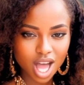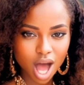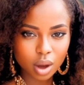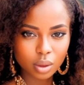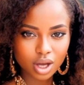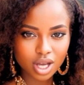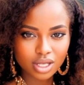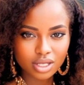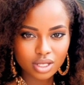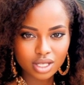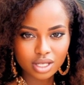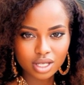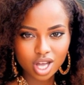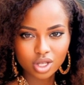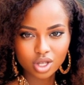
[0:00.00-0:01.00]
applicant's
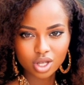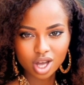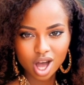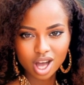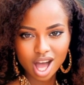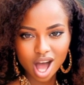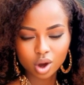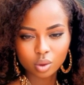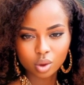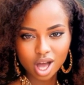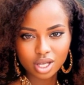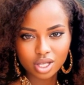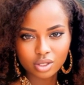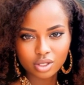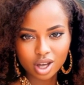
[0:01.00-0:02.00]
discussion on how
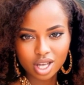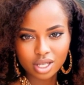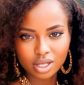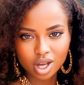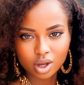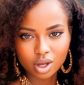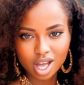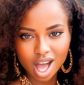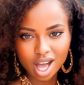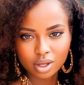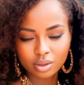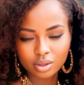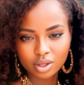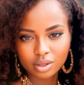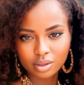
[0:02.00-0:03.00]
race affected their
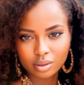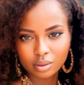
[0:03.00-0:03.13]
life.